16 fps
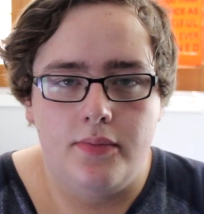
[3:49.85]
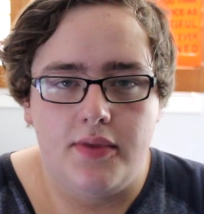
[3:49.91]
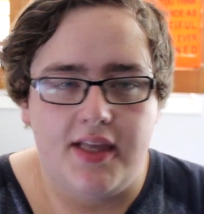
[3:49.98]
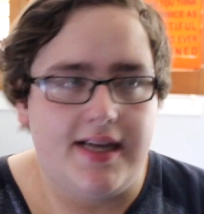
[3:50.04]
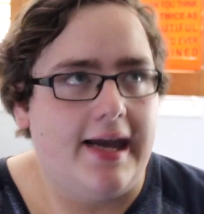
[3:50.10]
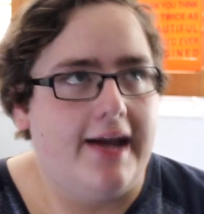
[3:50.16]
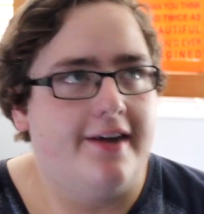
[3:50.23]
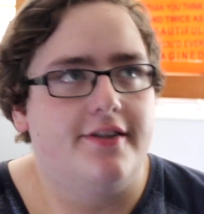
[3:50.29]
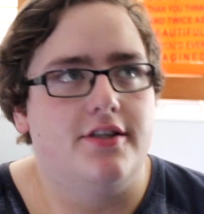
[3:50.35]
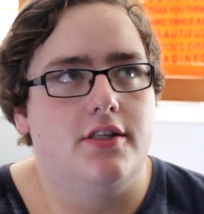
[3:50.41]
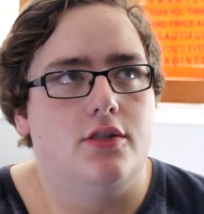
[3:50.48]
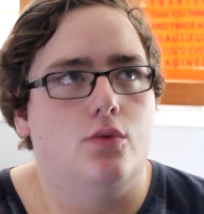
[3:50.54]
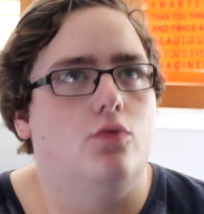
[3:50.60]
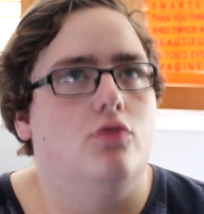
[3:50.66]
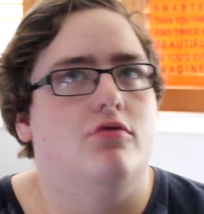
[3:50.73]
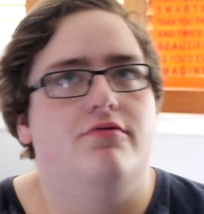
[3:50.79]
The
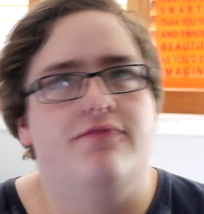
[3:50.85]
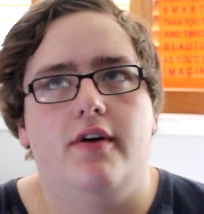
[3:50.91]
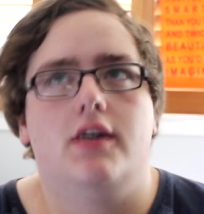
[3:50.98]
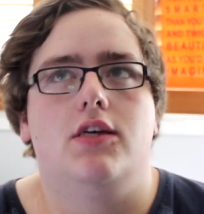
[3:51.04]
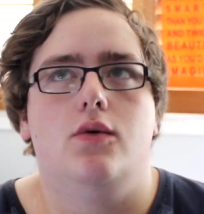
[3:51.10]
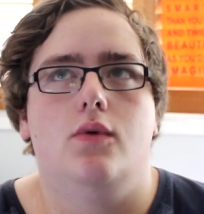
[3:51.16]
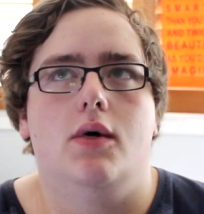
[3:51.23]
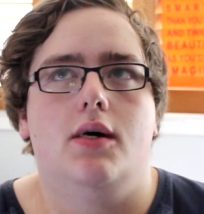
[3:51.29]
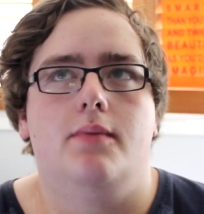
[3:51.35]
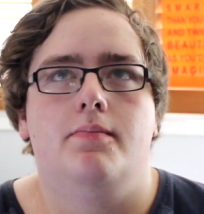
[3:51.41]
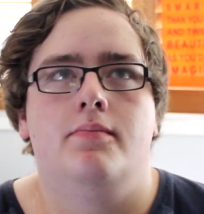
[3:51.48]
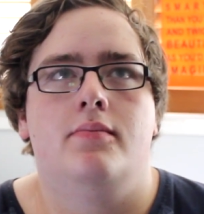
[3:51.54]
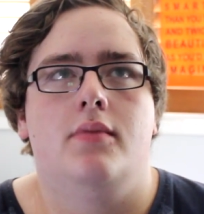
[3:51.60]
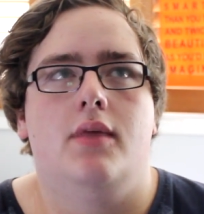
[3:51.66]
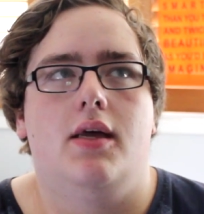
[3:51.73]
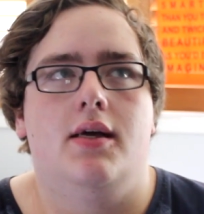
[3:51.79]
characters will fuck you up,
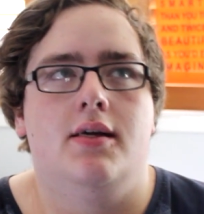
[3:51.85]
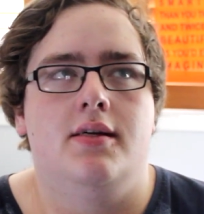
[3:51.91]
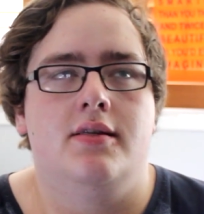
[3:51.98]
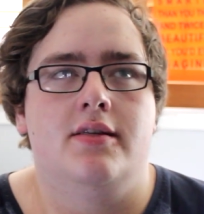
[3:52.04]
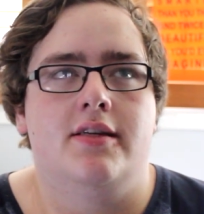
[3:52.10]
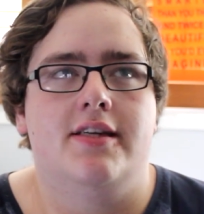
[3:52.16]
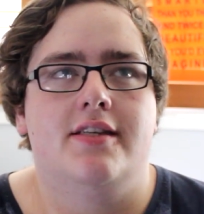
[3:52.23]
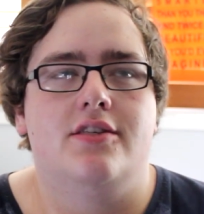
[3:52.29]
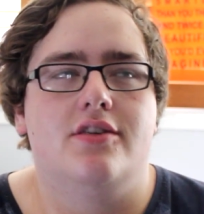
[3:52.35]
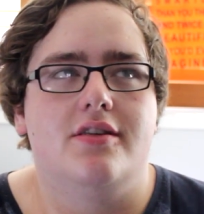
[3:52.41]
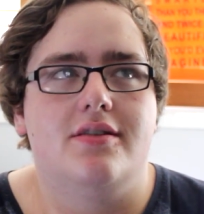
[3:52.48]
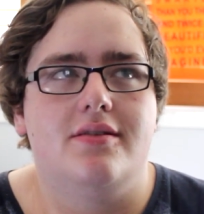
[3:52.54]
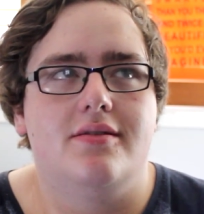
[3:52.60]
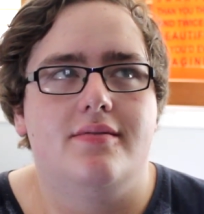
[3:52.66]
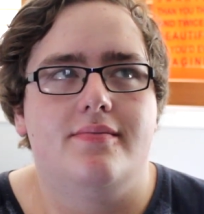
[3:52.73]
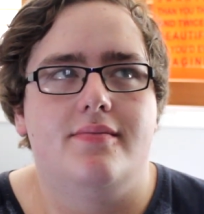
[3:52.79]
and it's
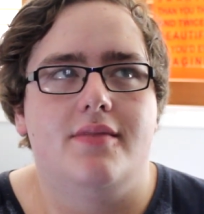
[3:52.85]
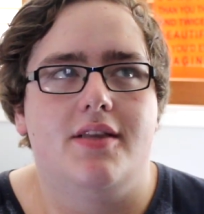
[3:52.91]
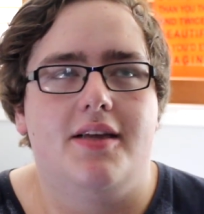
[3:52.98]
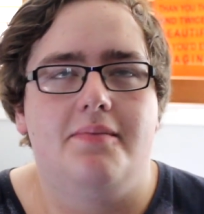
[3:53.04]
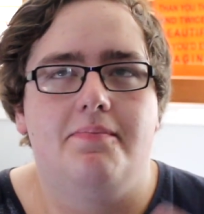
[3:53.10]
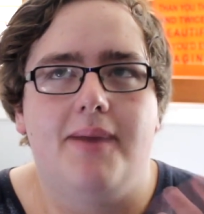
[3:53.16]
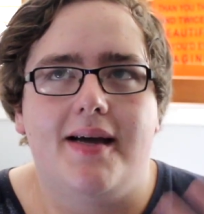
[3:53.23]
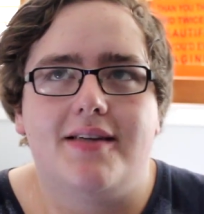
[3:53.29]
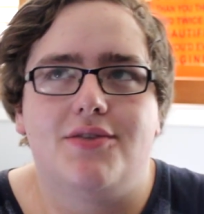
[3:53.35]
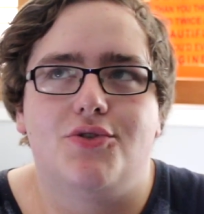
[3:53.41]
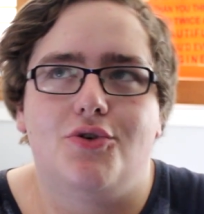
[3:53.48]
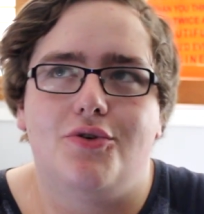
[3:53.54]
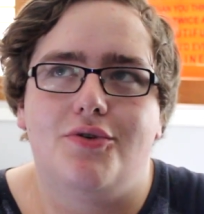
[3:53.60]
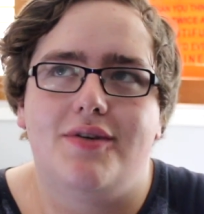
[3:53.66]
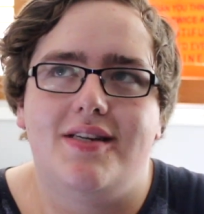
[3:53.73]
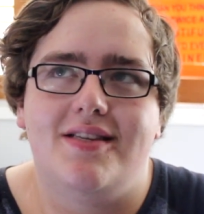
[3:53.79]
just, their
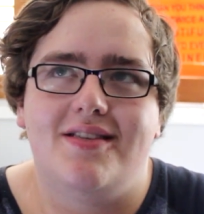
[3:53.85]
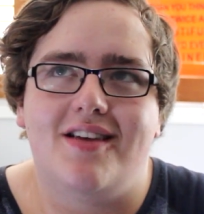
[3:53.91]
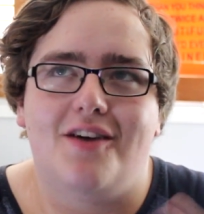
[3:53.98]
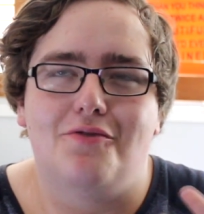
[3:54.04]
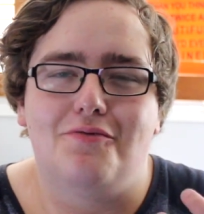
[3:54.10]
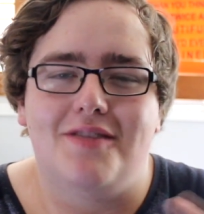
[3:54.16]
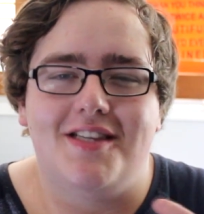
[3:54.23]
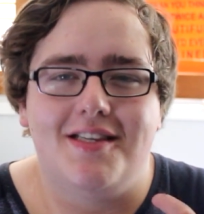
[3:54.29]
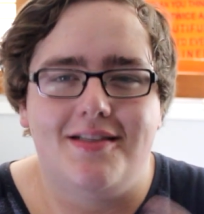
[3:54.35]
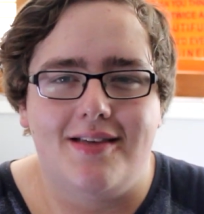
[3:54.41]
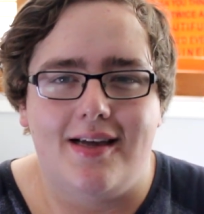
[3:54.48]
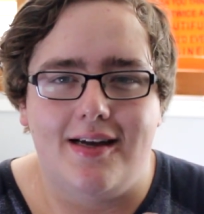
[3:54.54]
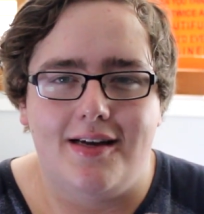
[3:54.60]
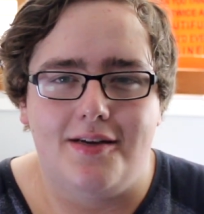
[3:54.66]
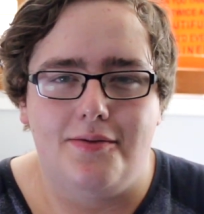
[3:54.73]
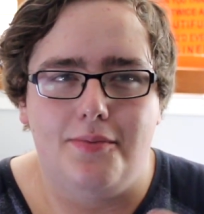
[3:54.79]
backstories are really
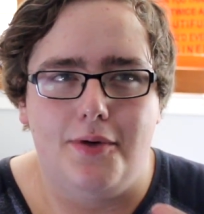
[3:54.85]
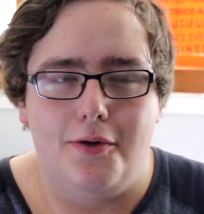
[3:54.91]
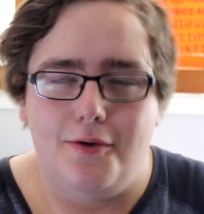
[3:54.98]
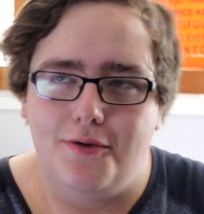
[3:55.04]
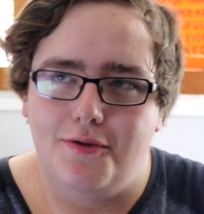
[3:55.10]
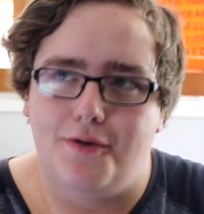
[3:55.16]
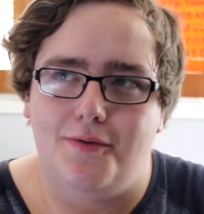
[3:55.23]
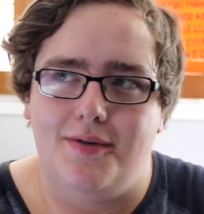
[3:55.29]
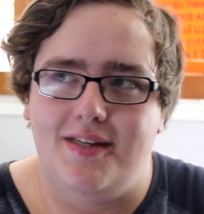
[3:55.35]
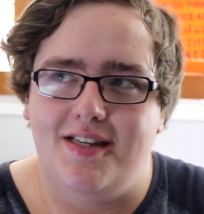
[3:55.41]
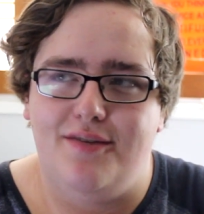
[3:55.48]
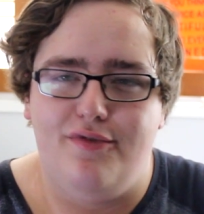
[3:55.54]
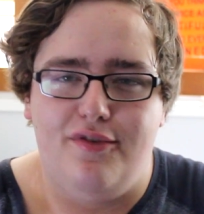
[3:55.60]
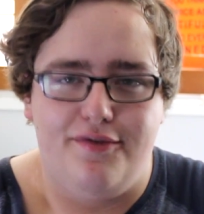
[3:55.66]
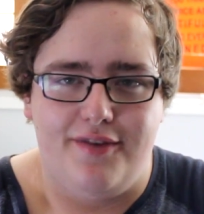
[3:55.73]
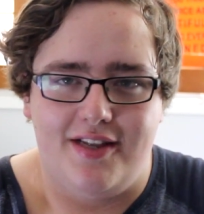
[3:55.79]
sad but also really
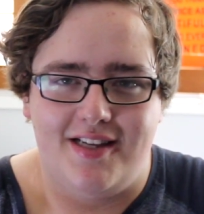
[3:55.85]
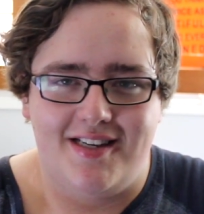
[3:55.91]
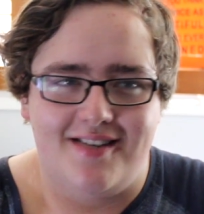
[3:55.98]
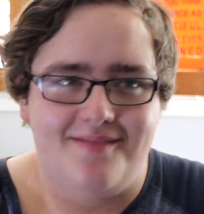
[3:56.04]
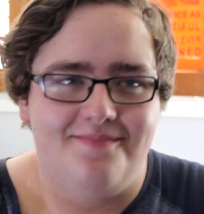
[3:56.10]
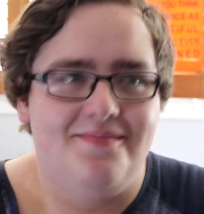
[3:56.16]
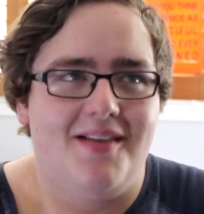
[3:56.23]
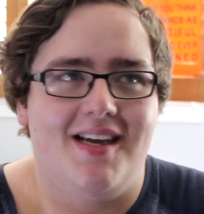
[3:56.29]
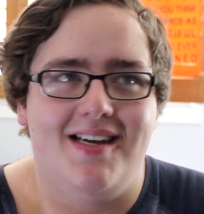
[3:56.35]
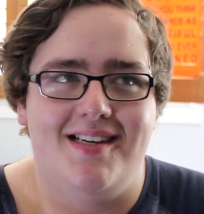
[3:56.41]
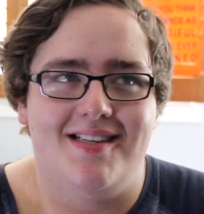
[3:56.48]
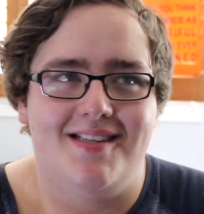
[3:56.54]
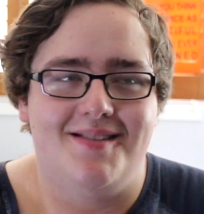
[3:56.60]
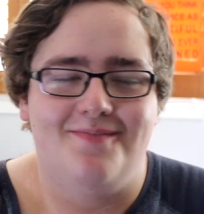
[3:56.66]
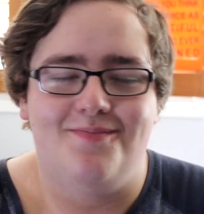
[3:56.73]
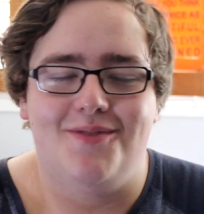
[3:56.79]
fulfilling,
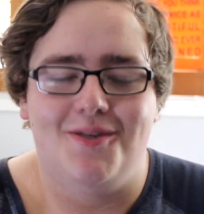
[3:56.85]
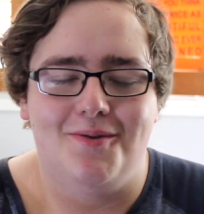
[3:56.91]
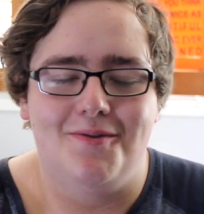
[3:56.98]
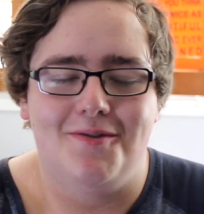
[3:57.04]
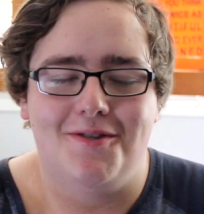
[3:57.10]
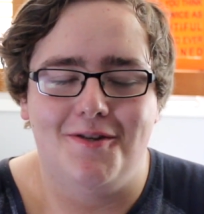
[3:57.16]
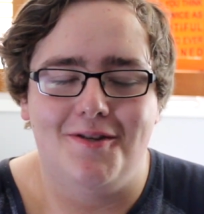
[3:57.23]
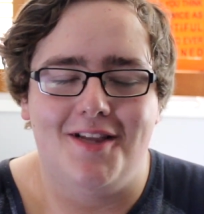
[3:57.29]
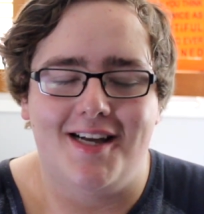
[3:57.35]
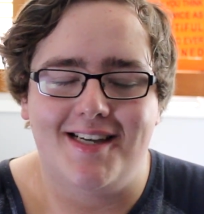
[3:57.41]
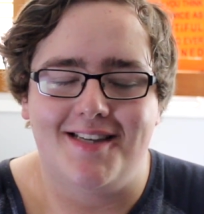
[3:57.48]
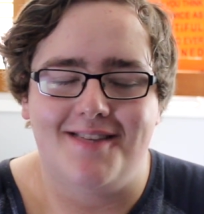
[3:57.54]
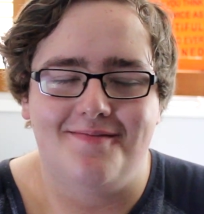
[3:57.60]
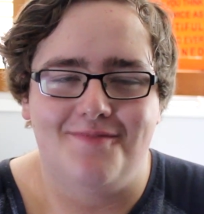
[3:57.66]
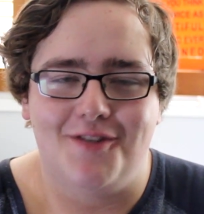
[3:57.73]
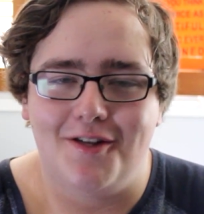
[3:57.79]
and you'll like
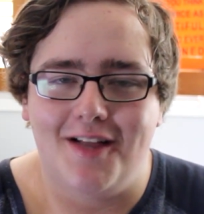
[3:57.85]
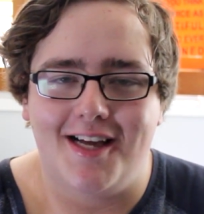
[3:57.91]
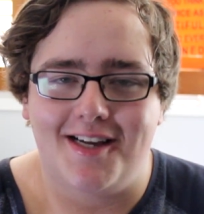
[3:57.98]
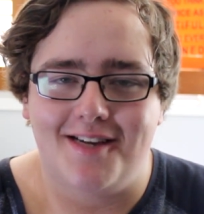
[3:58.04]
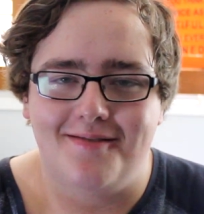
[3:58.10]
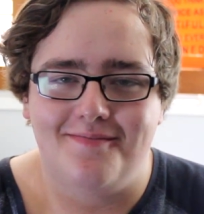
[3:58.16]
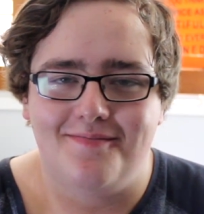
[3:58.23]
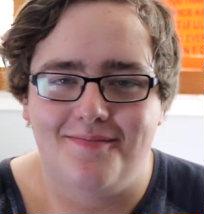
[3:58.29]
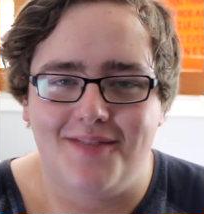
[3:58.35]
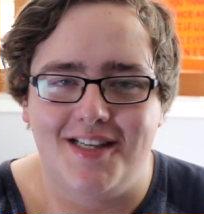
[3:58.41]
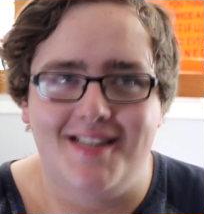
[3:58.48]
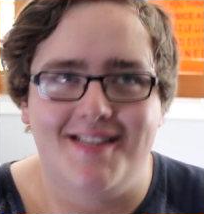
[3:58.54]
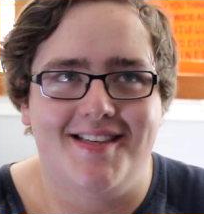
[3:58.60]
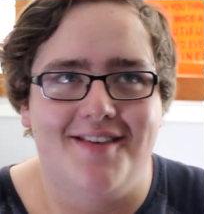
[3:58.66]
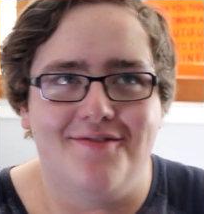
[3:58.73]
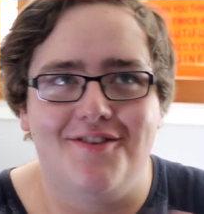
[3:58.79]
it. You'll like it.
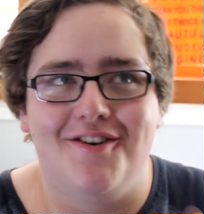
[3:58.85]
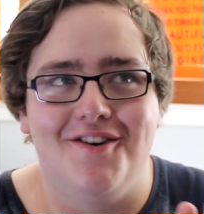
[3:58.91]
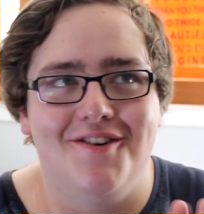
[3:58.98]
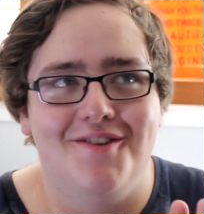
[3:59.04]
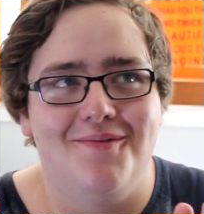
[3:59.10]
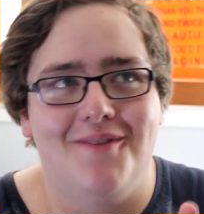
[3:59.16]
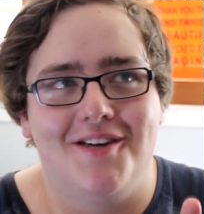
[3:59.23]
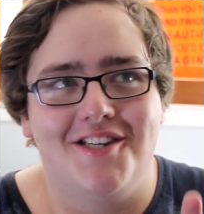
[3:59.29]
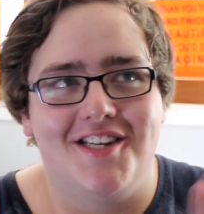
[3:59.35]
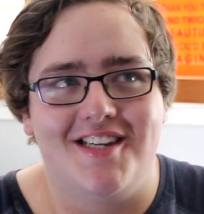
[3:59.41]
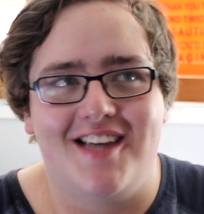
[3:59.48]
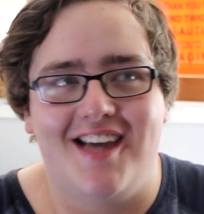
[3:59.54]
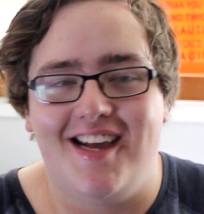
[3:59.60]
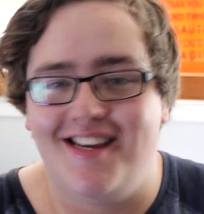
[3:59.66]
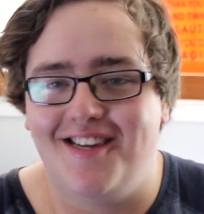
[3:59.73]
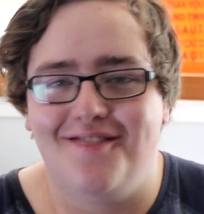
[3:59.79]
Please, if you're
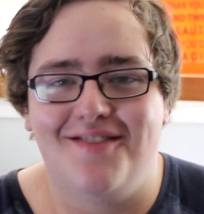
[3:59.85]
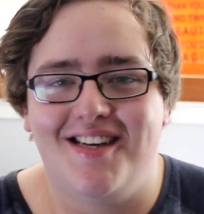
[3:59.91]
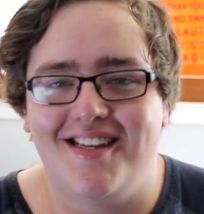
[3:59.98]
watching any of